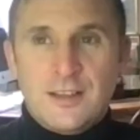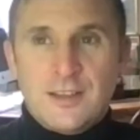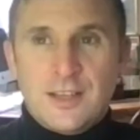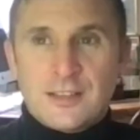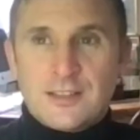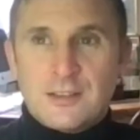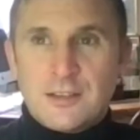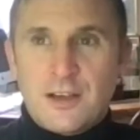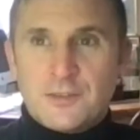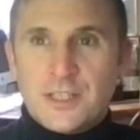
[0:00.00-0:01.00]
that
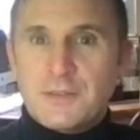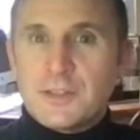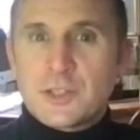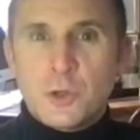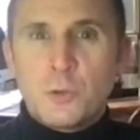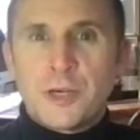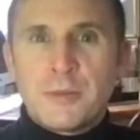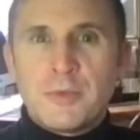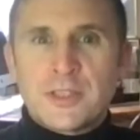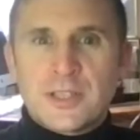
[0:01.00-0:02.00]
after leaving school, pretty
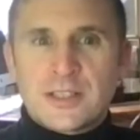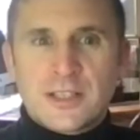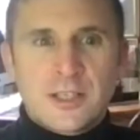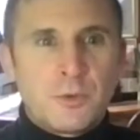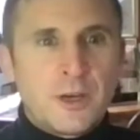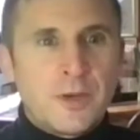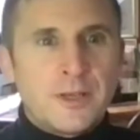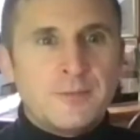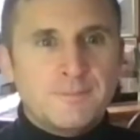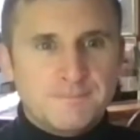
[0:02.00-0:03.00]
much that's kind of where I
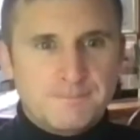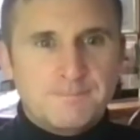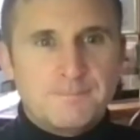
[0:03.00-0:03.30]
went at